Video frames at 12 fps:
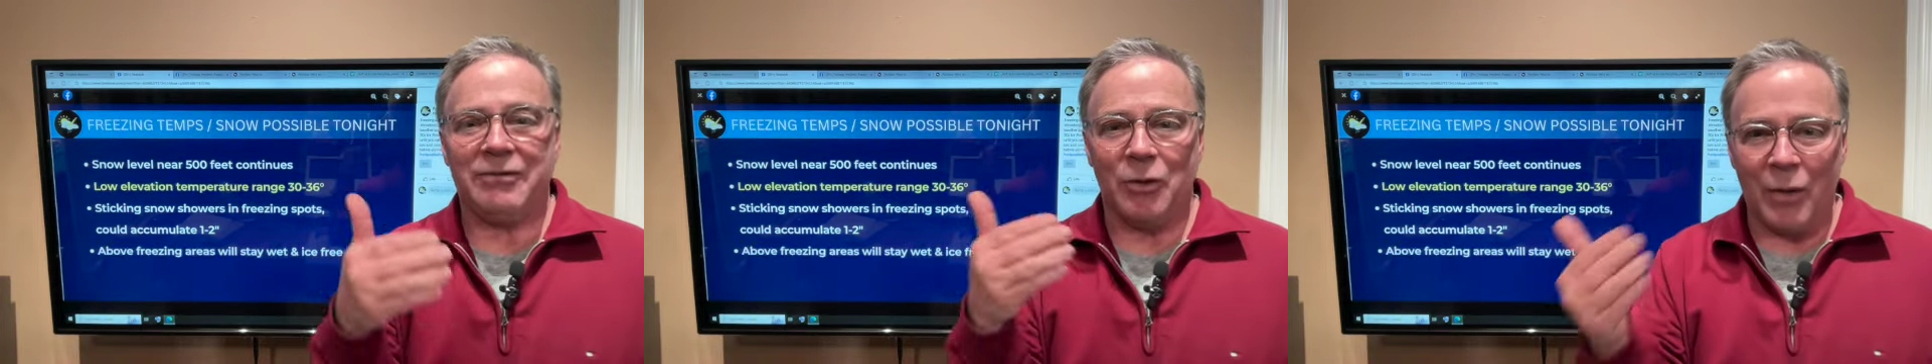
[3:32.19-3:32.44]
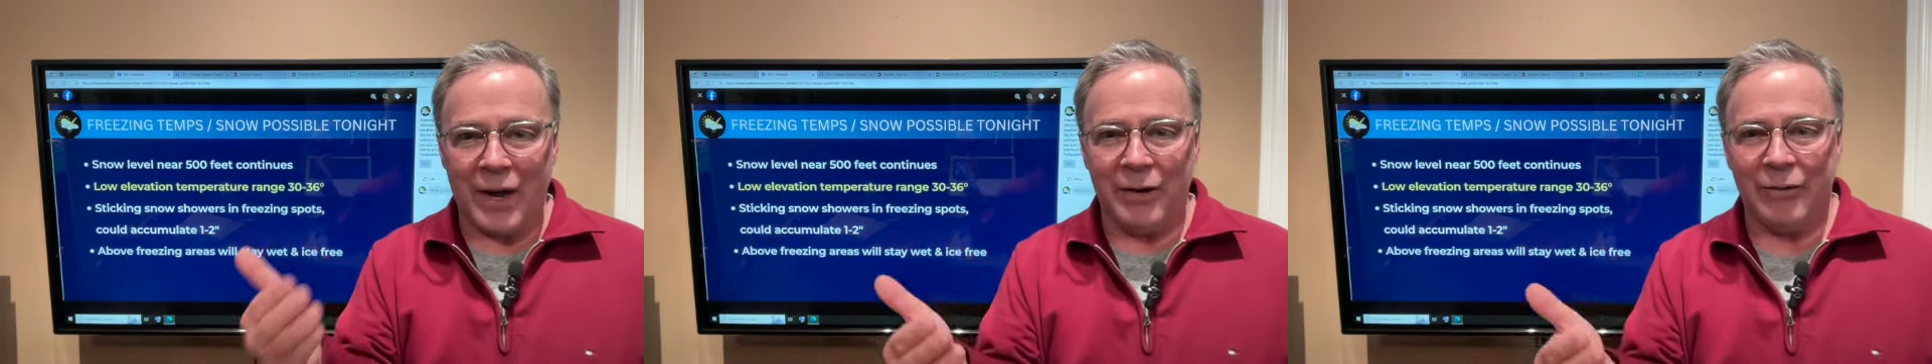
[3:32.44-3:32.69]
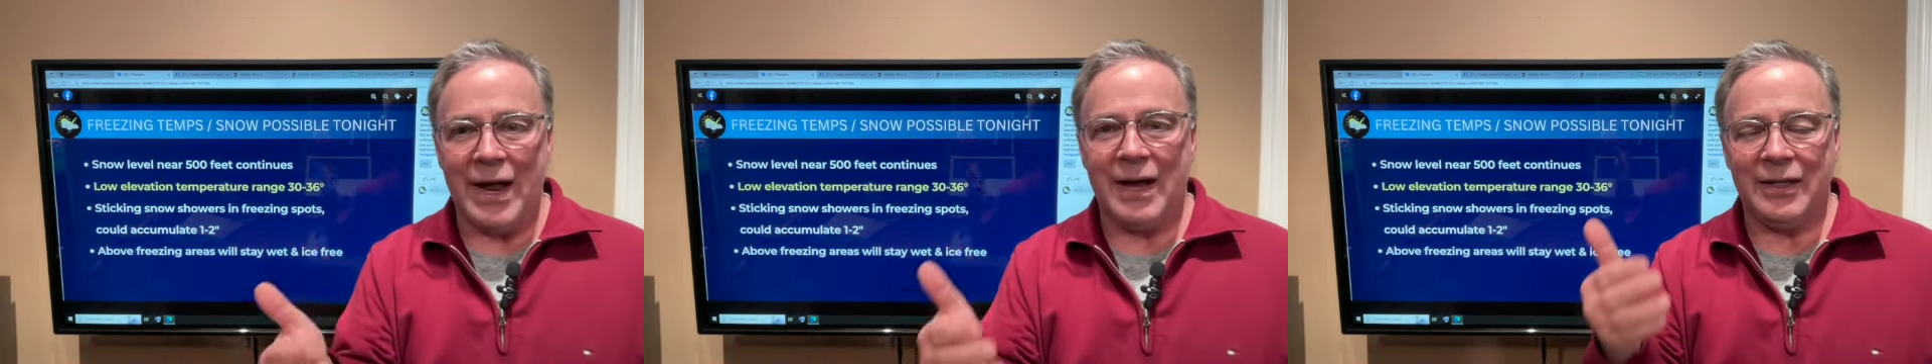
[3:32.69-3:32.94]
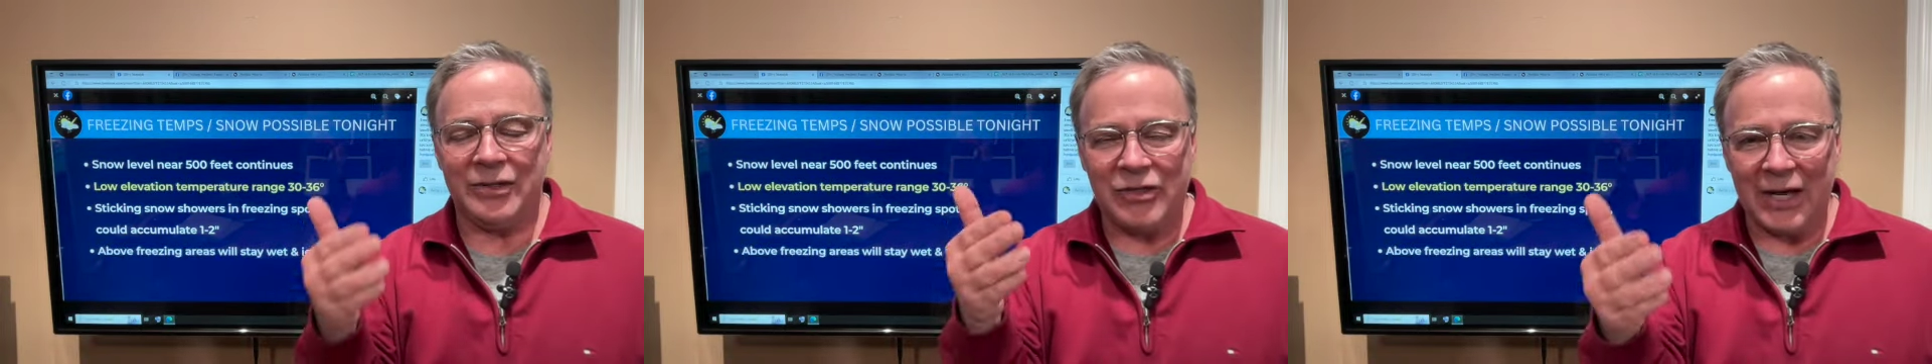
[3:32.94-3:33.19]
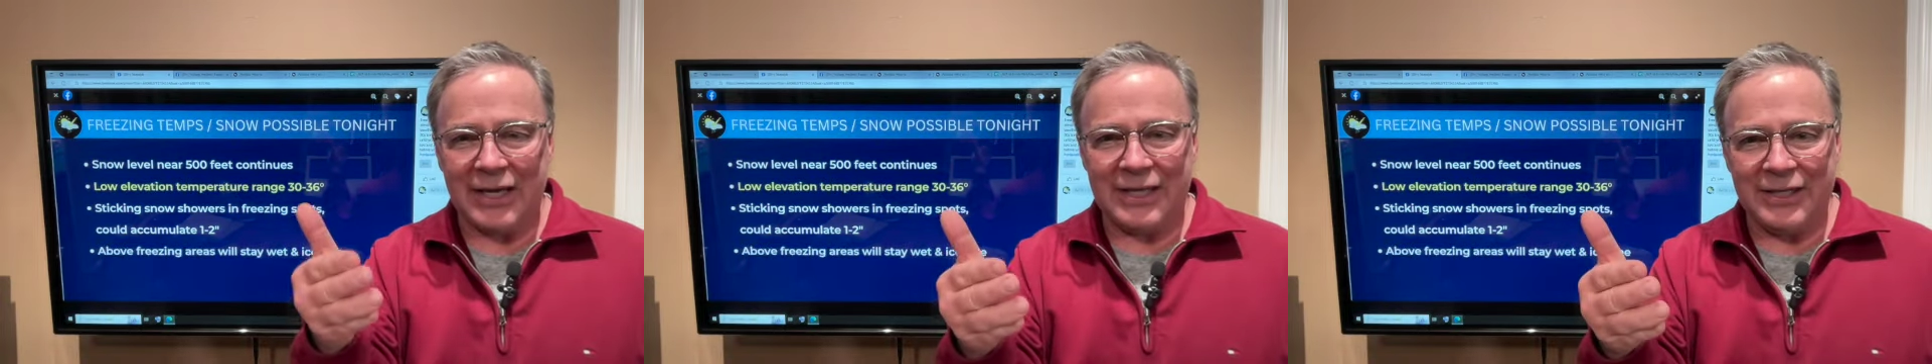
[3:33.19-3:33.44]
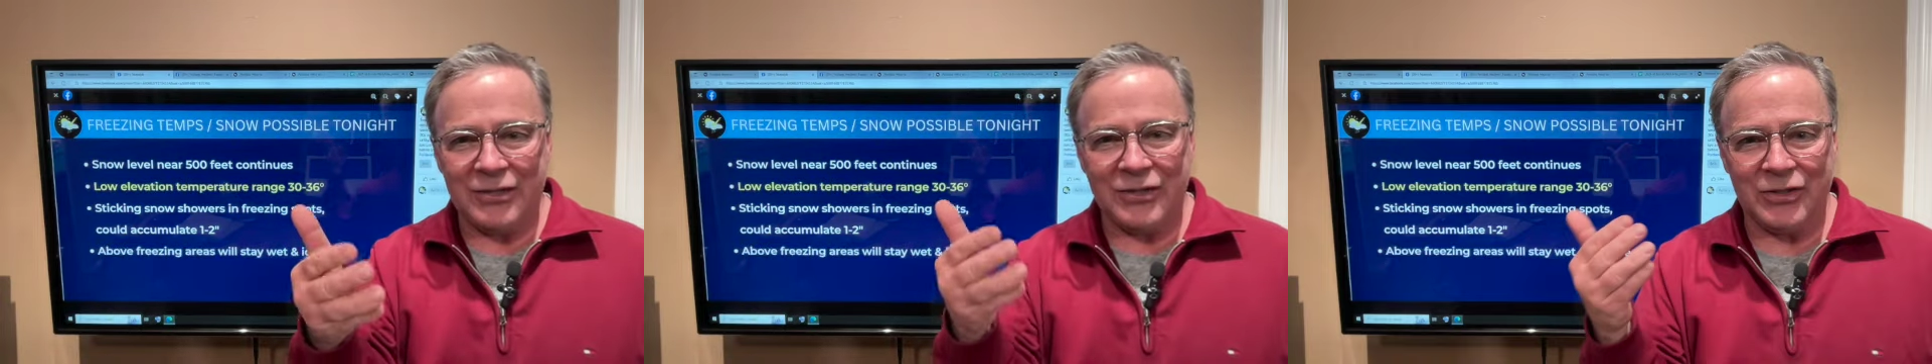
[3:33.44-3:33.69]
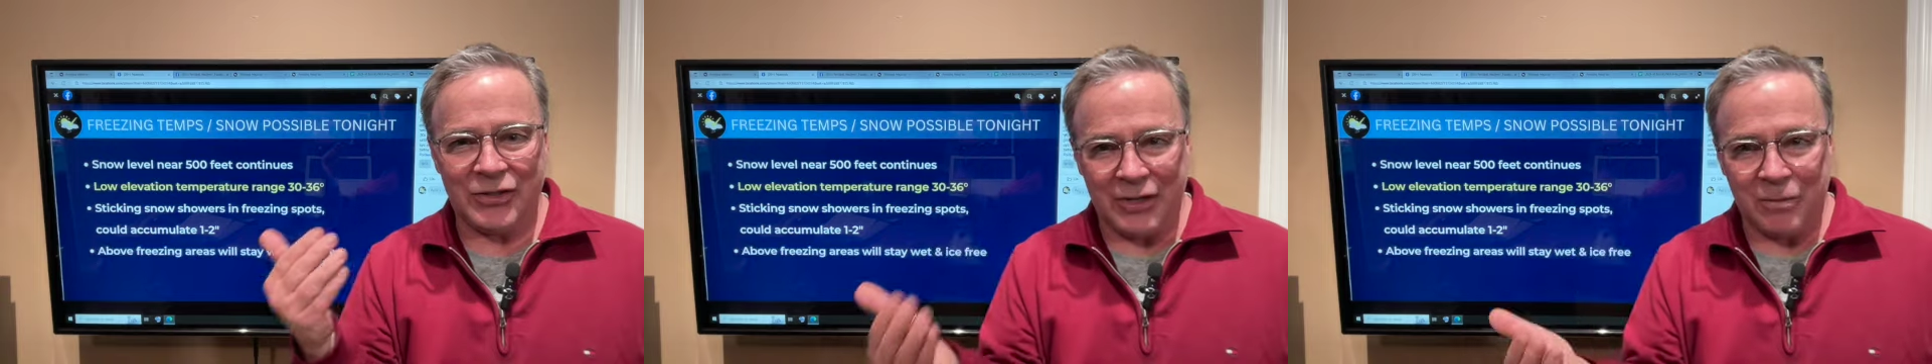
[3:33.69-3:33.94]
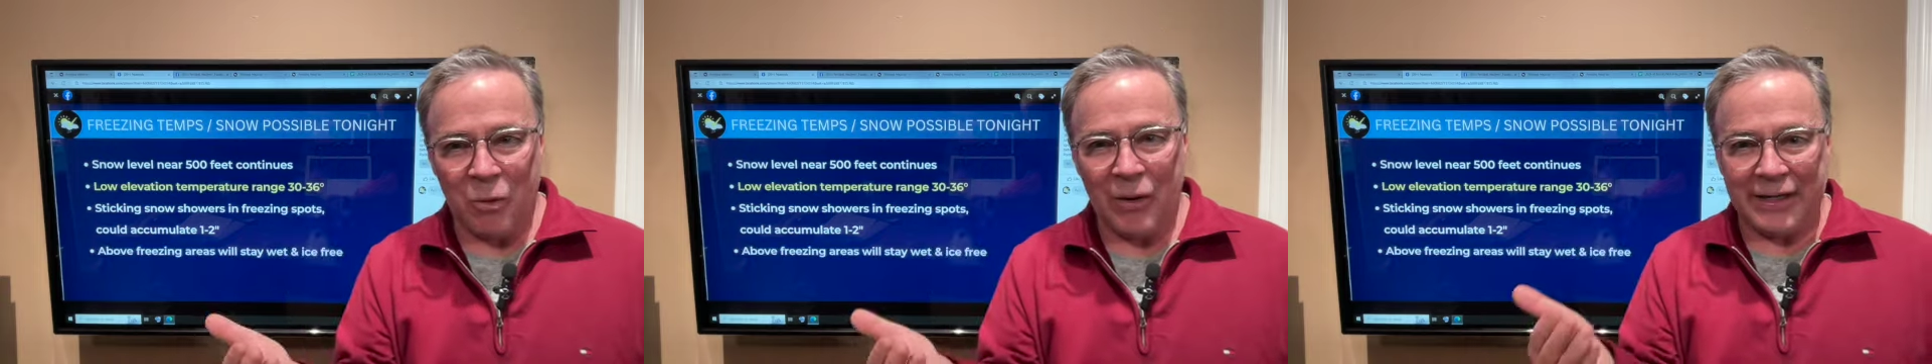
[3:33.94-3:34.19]
to wait around and check conditions in the
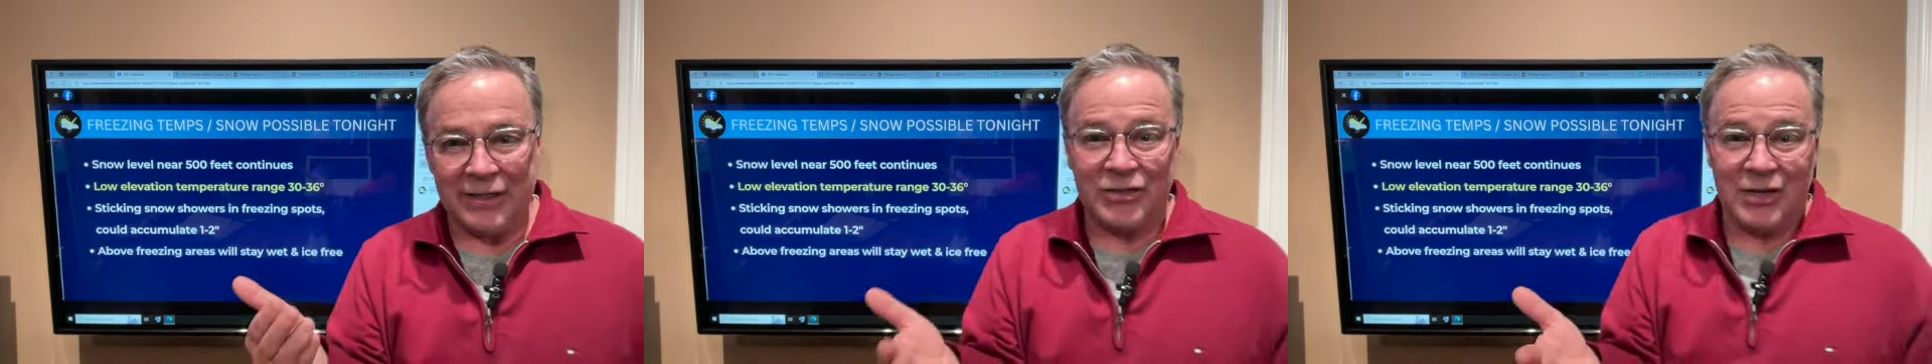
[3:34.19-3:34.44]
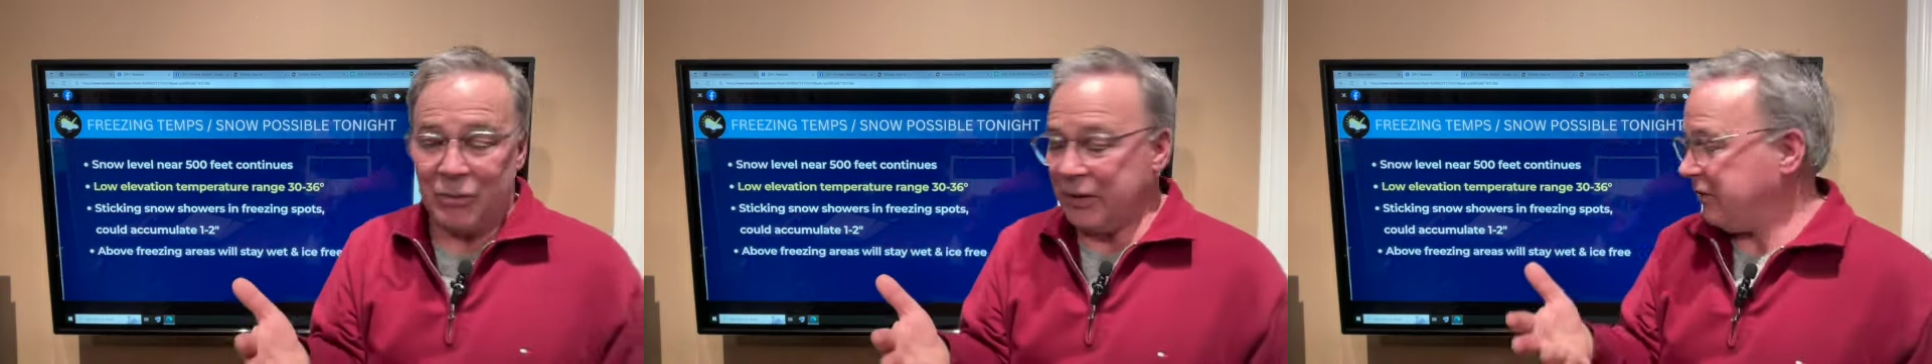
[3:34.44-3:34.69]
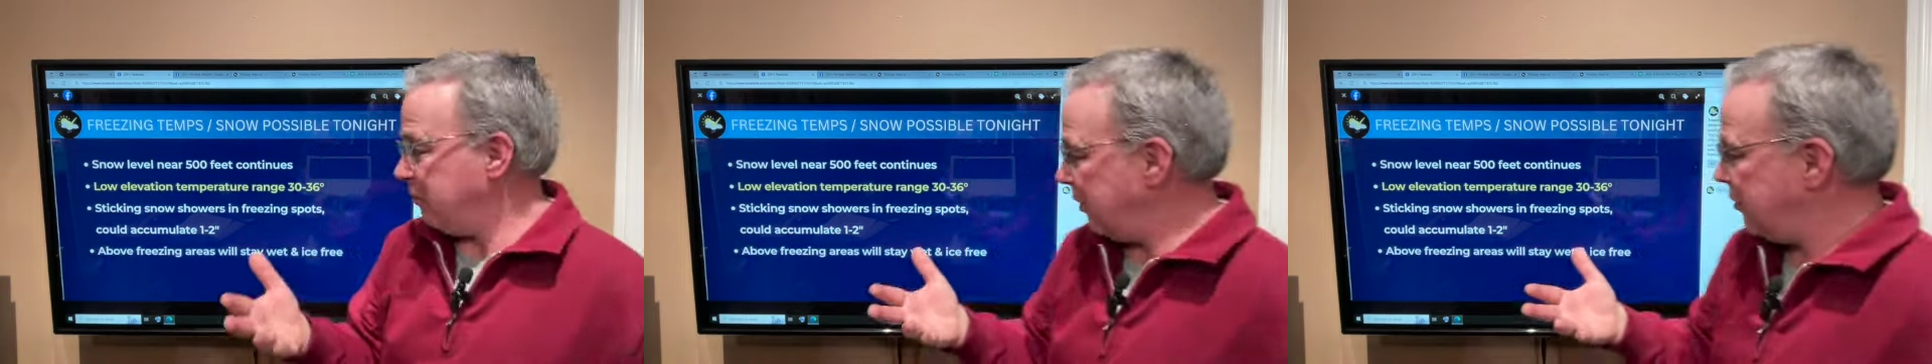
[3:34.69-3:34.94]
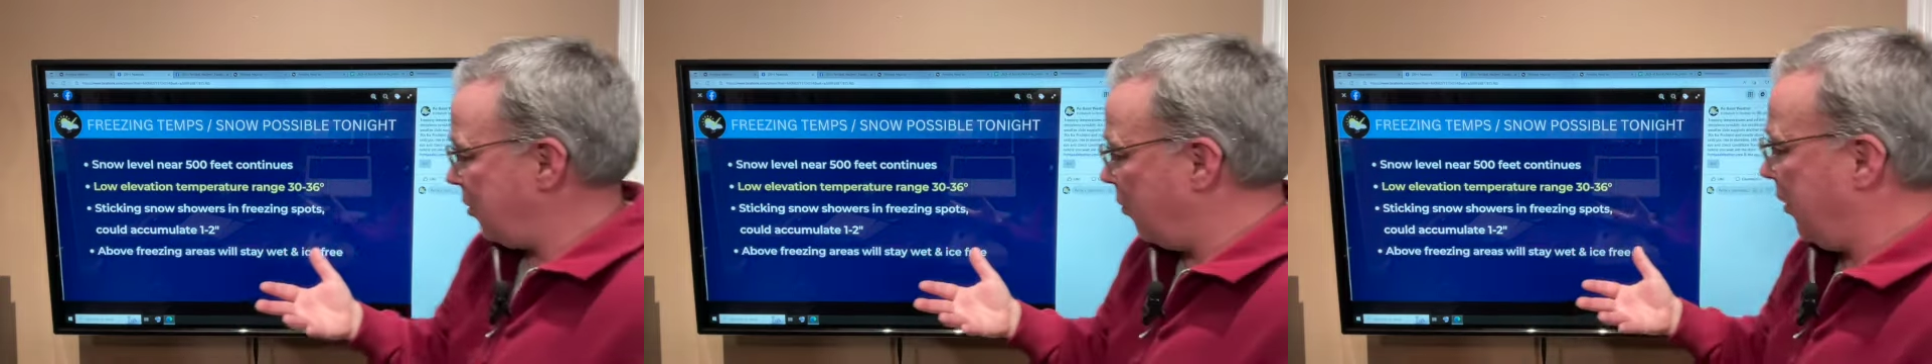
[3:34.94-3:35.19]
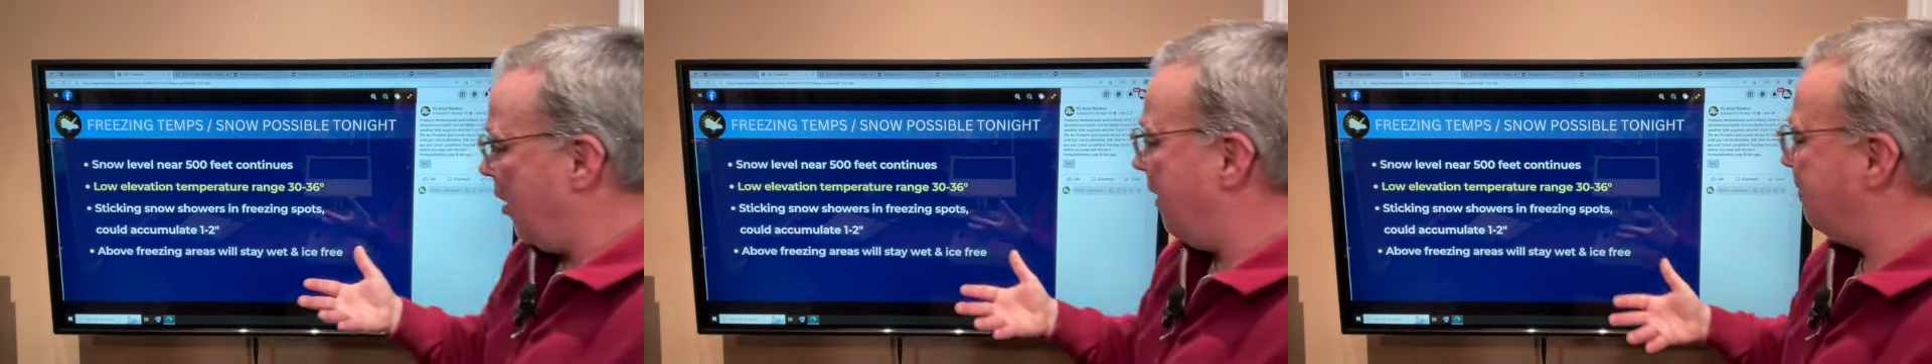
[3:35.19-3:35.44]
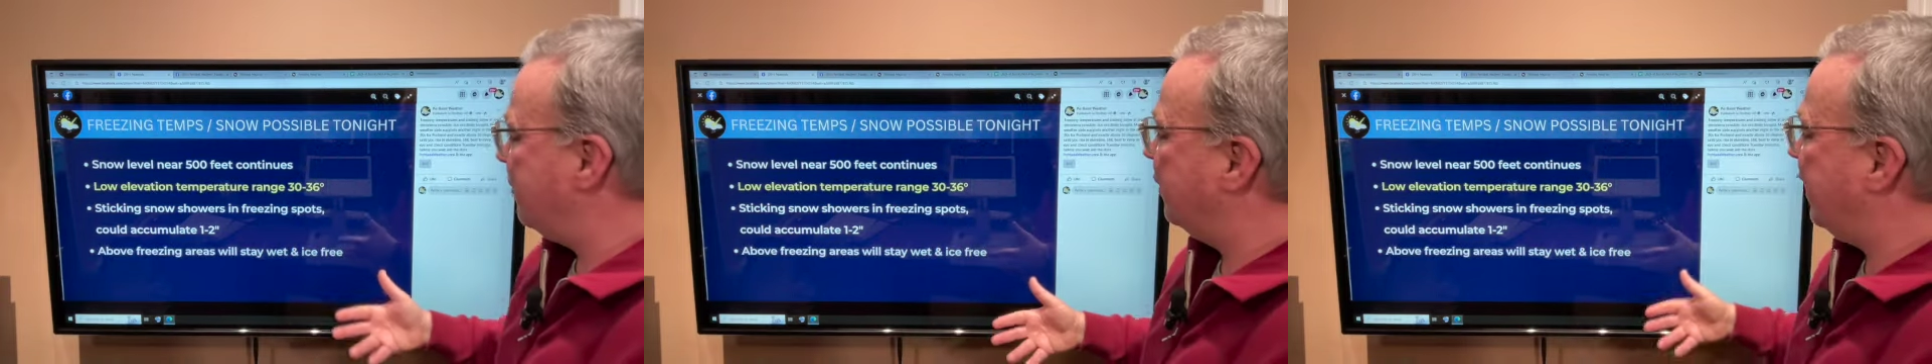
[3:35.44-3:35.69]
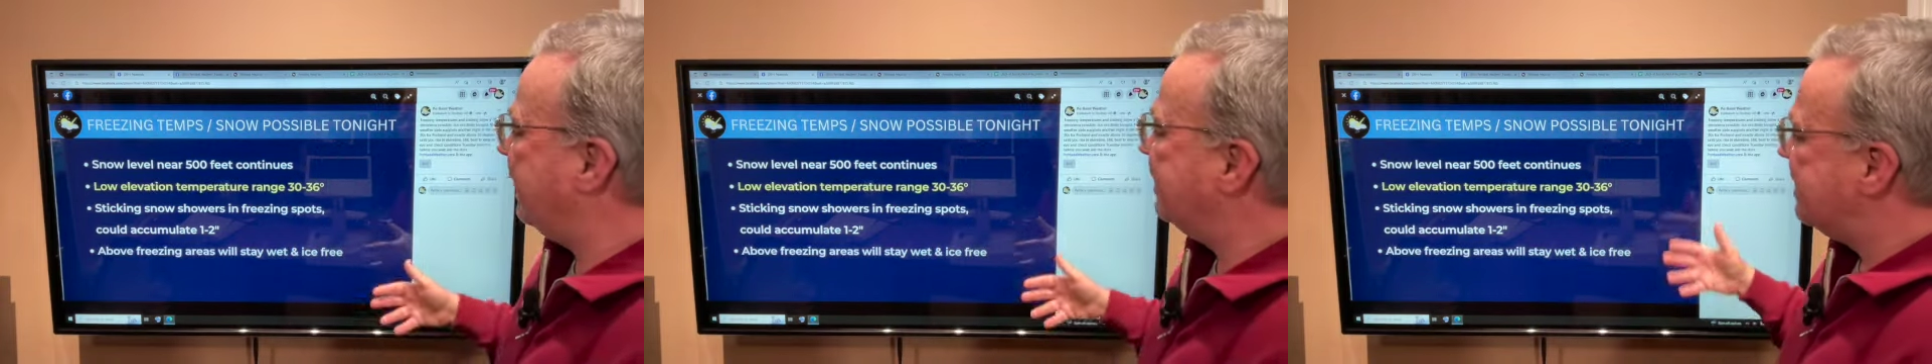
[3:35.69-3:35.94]
morning and see what, what's going on. Okay.